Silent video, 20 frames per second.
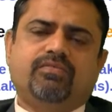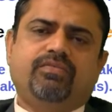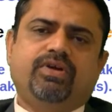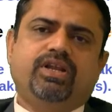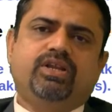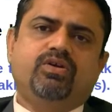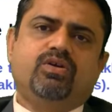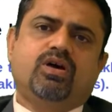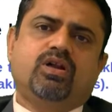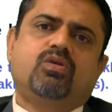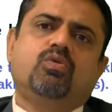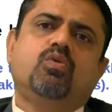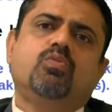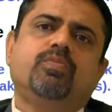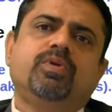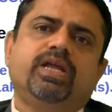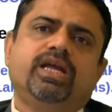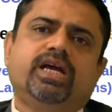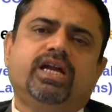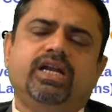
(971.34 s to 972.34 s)
you are
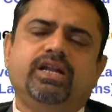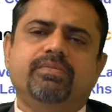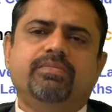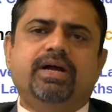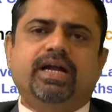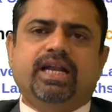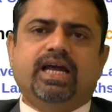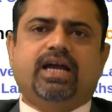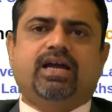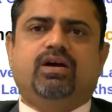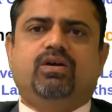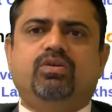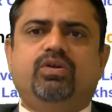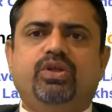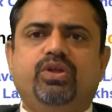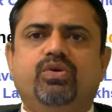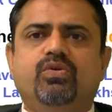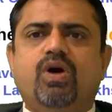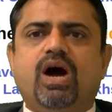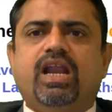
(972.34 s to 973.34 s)
opening a demat account,
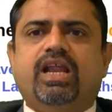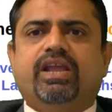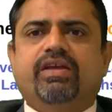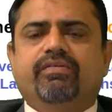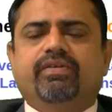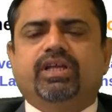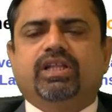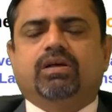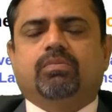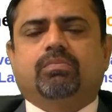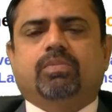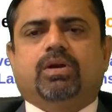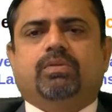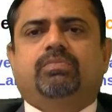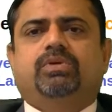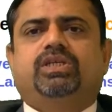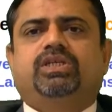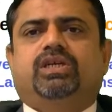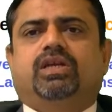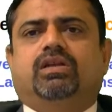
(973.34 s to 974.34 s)
you are giving the
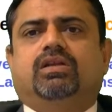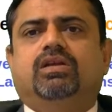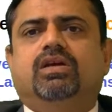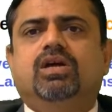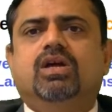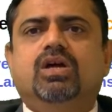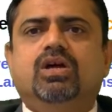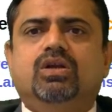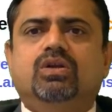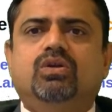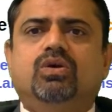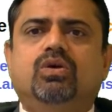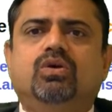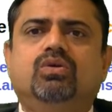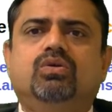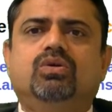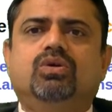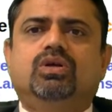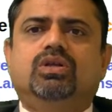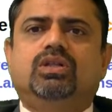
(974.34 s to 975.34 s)
permission
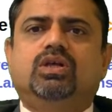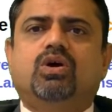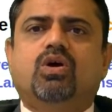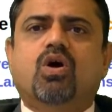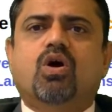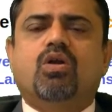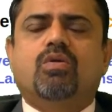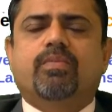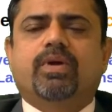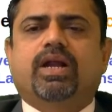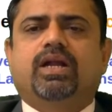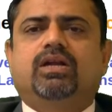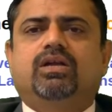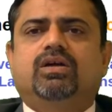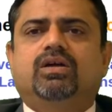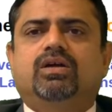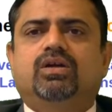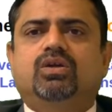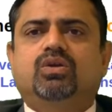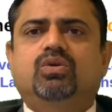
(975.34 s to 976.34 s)
to the government
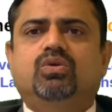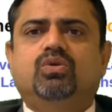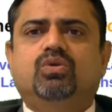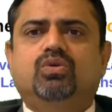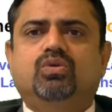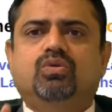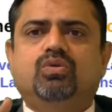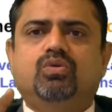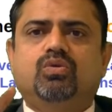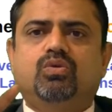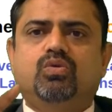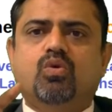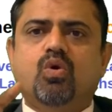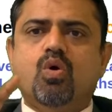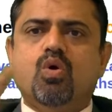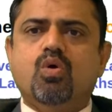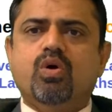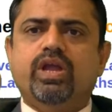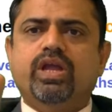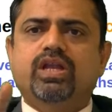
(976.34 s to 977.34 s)
to
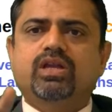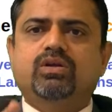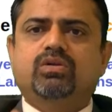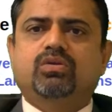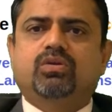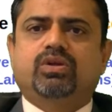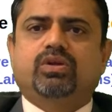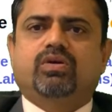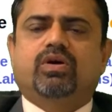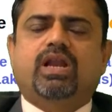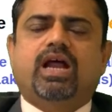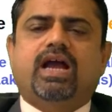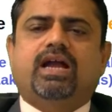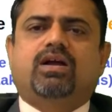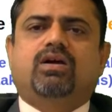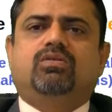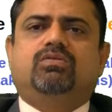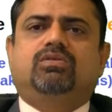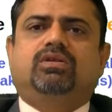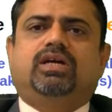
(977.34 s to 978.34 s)
go into your
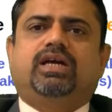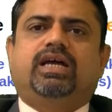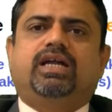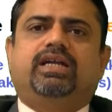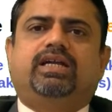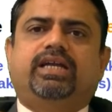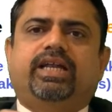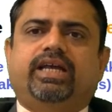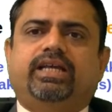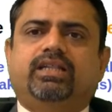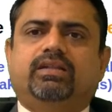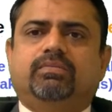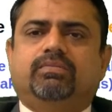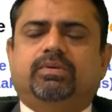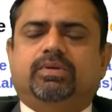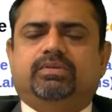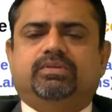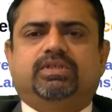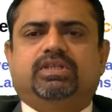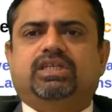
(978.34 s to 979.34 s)
account and take the
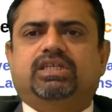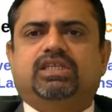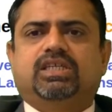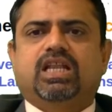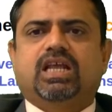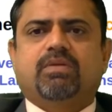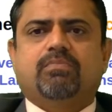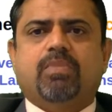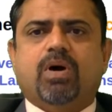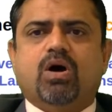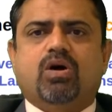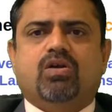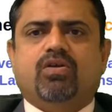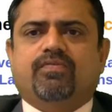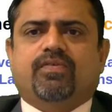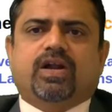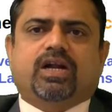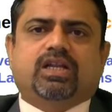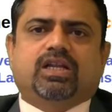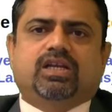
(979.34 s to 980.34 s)
pursuit. It's like power
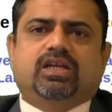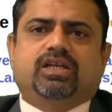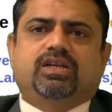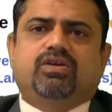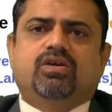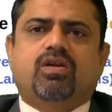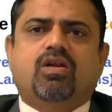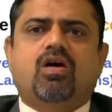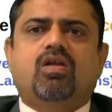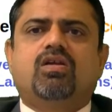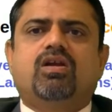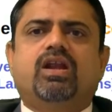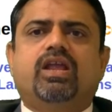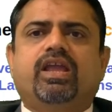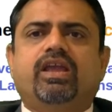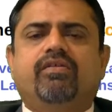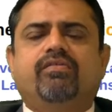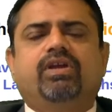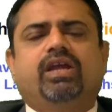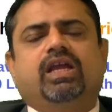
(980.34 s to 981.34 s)
of attorney, you are already
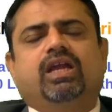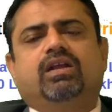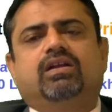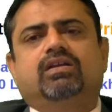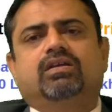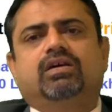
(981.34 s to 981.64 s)
giving it.